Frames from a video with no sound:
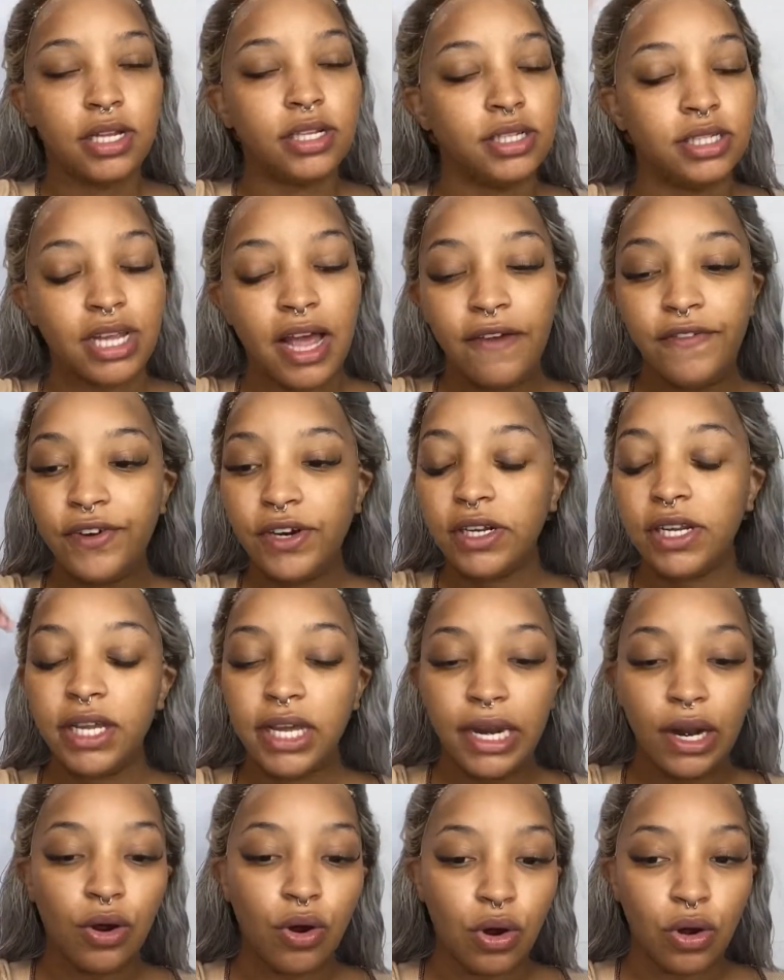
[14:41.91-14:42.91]
definitely
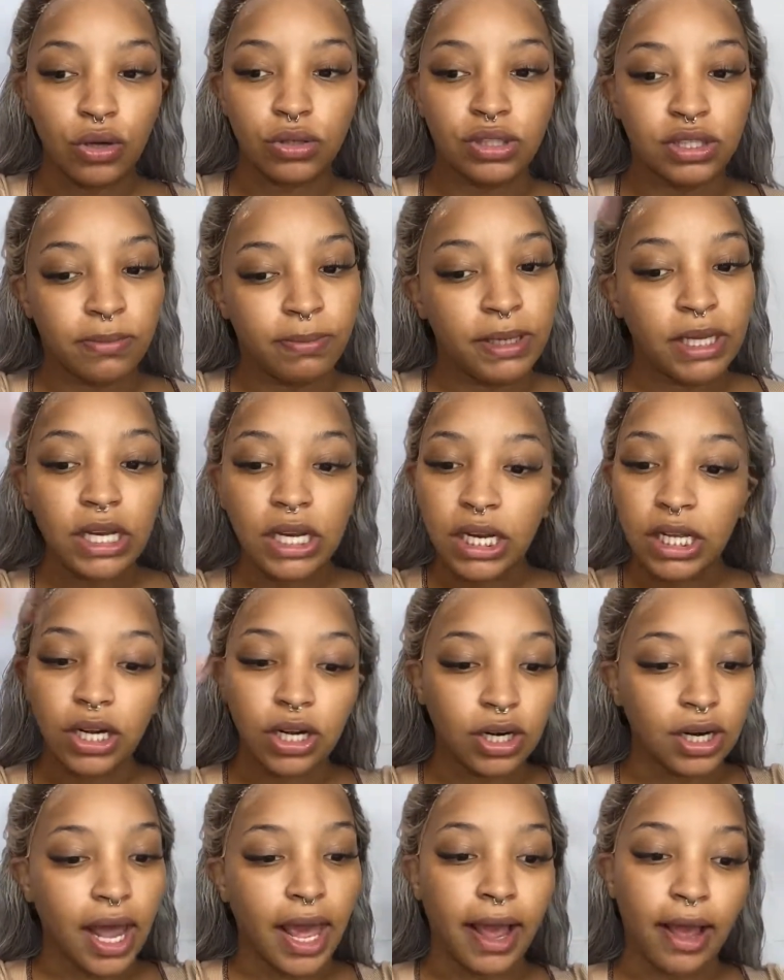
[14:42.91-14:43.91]
get it all to be
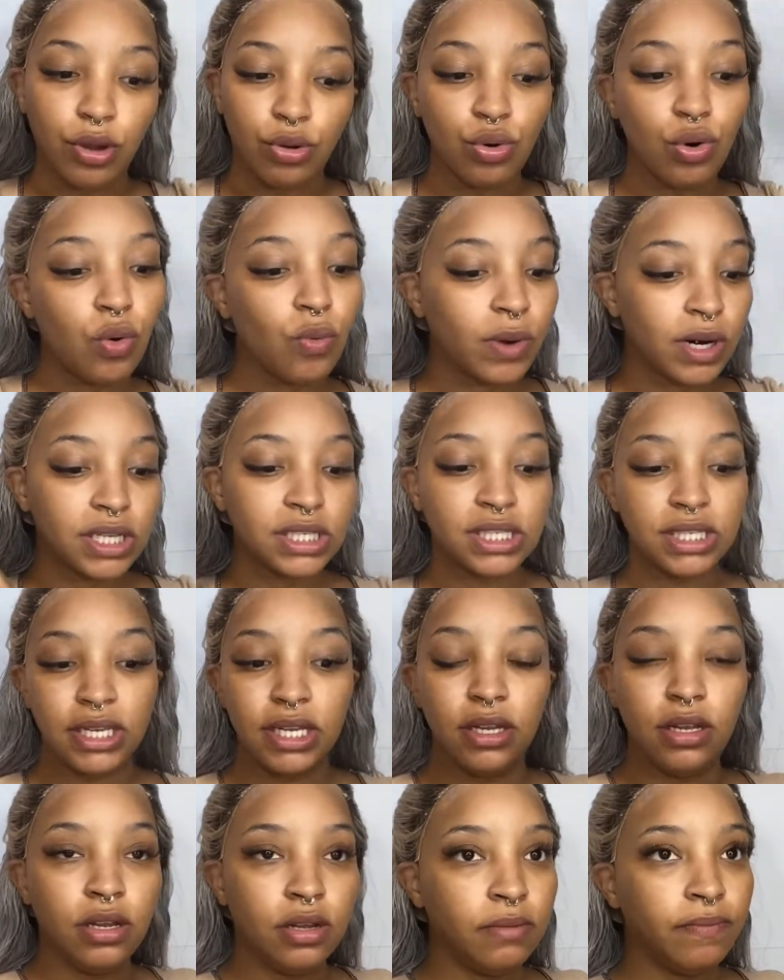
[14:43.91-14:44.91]
clear like you don't want to
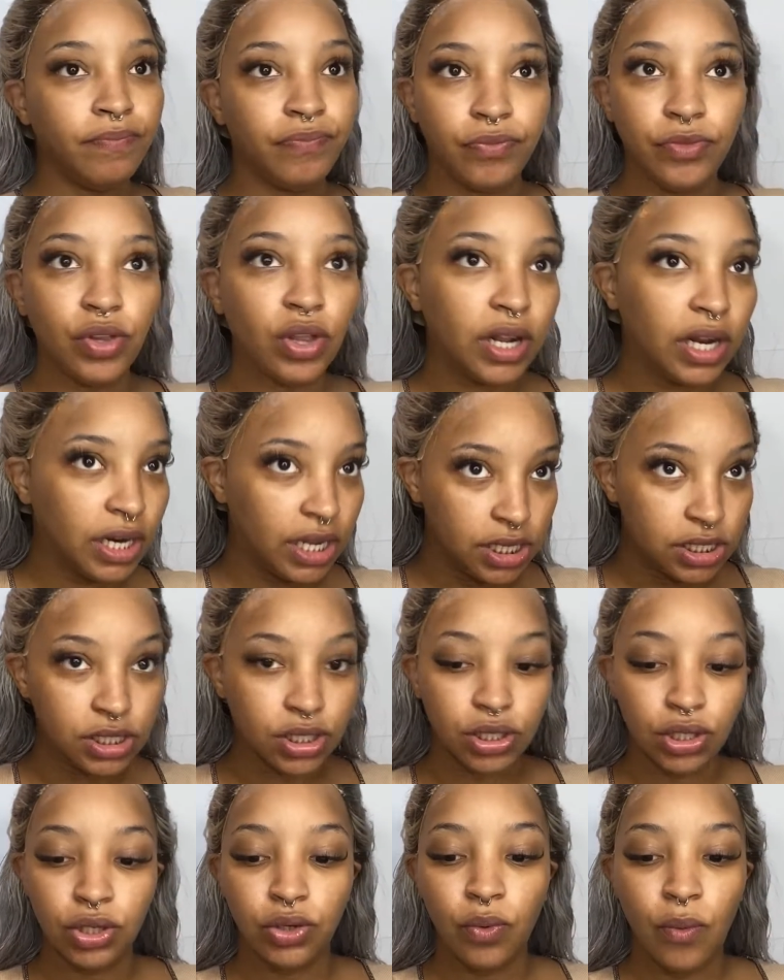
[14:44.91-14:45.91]
see the lace
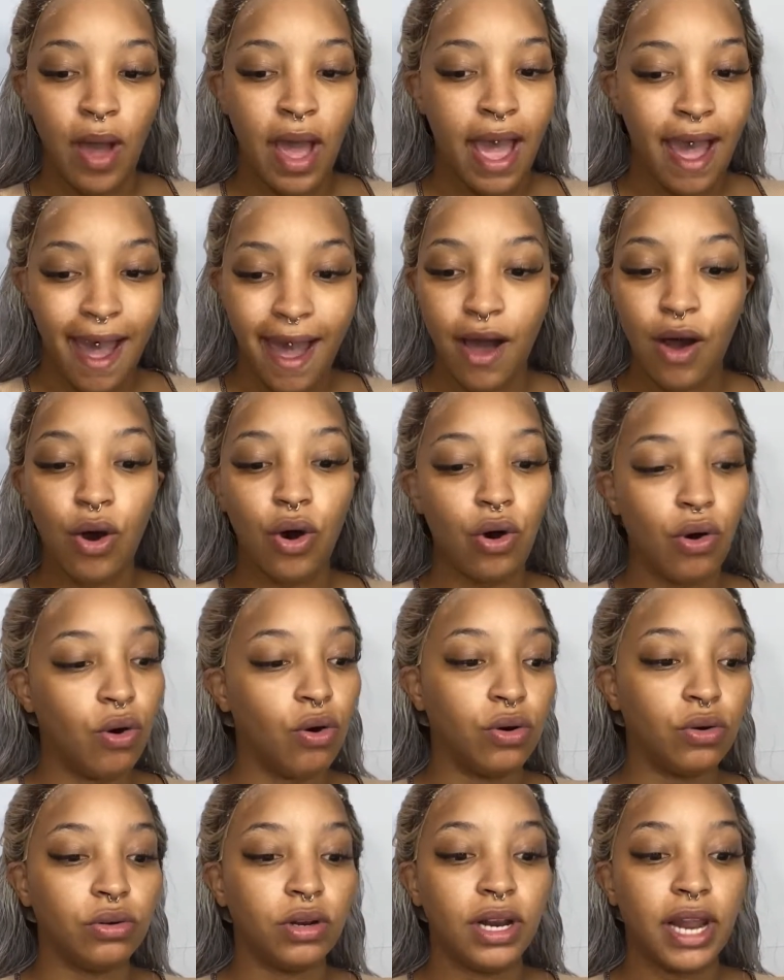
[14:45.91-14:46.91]
glue at
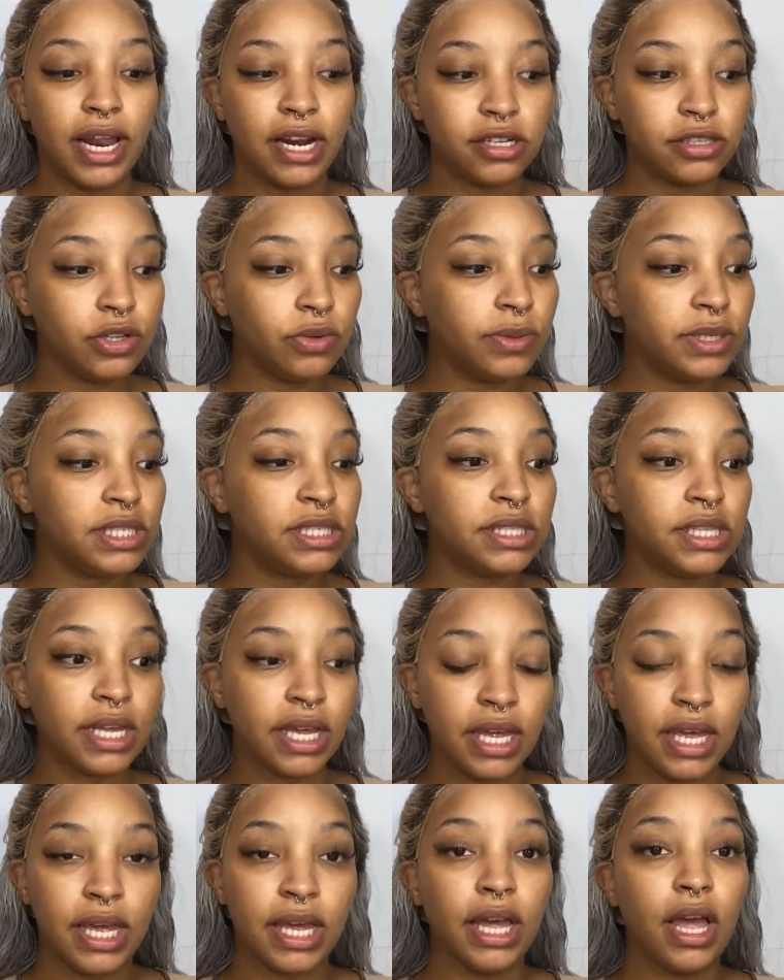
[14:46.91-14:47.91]
all let it do its
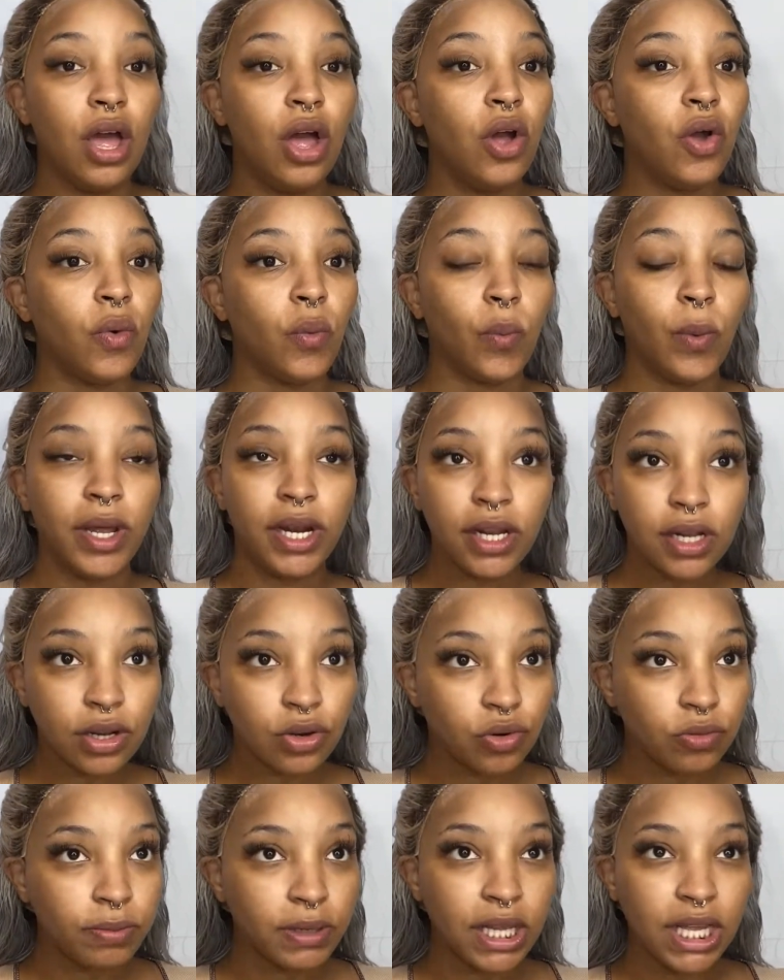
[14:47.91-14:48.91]
thing wait a
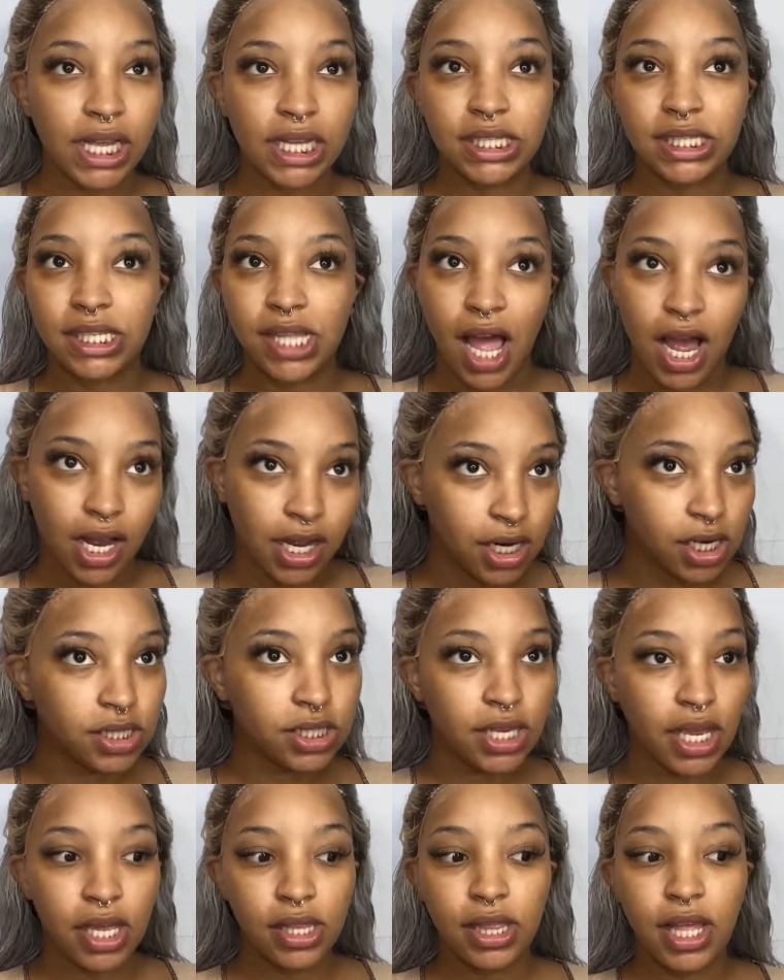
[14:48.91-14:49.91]
little bit it's not going to
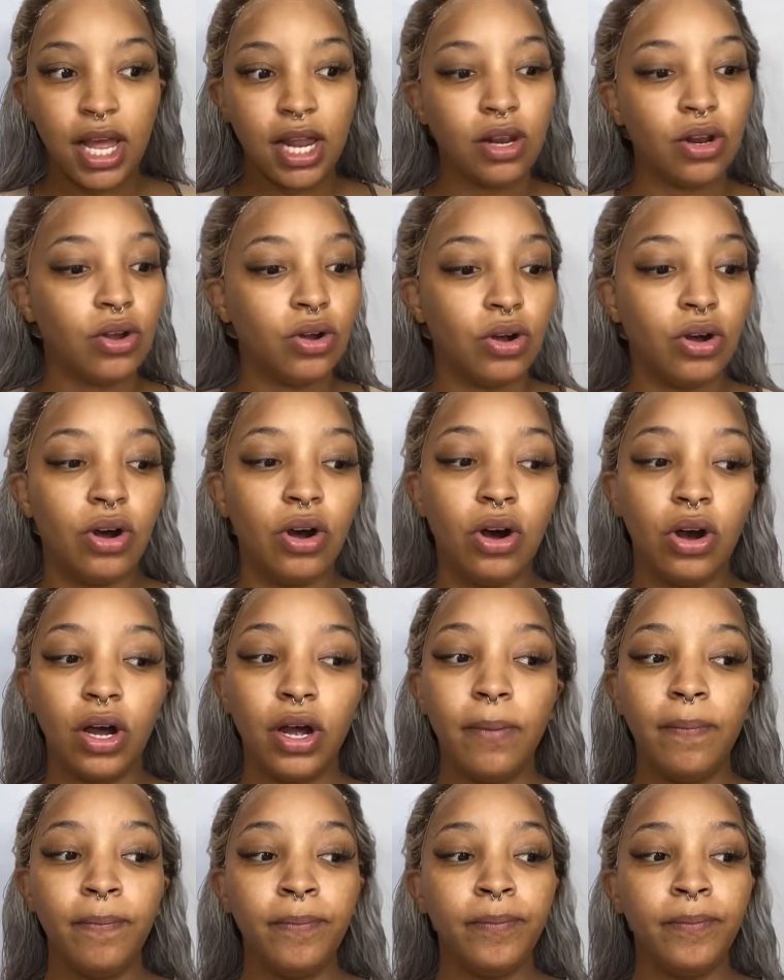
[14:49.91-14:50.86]
take that long